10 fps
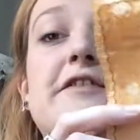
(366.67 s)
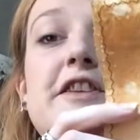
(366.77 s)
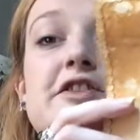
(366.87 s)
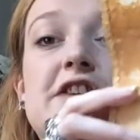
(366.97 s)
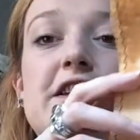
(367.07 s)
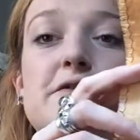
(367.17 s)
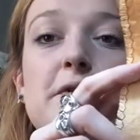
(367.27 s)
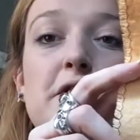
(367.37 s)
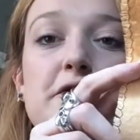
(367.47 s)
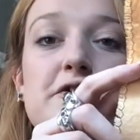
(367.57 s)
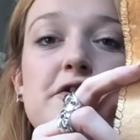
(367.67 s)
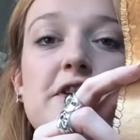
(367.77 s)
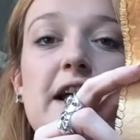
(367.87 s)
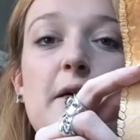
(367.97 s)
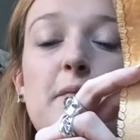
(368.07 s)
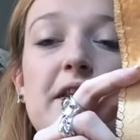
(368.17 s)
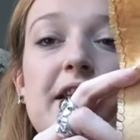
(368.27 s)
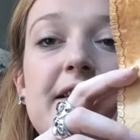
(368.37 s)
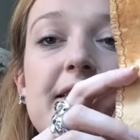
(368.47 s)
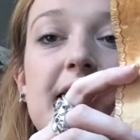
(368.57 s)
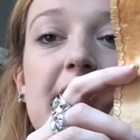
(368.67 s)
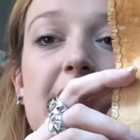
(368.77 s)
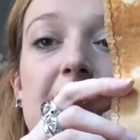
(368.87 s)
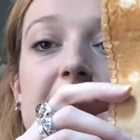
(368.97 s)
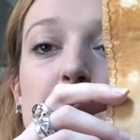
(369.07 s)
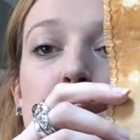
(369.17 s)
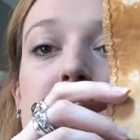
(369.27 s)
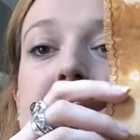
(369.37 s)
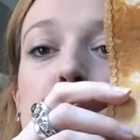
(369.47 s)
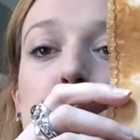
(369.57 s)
finished it into a cushion yet, but this is my little